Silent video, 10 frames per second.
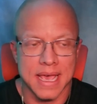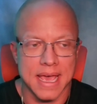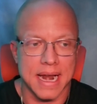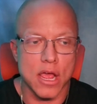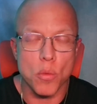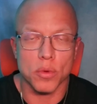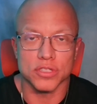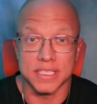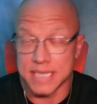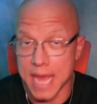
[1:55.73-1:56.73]
And I
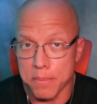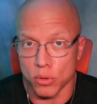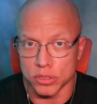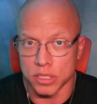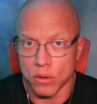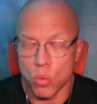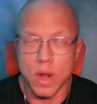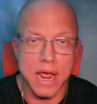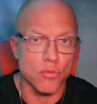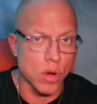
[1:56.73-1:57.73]
almost doubled
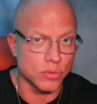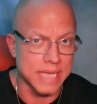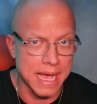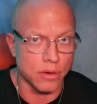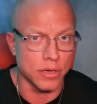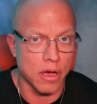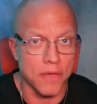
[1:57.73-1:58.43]
what I wrote down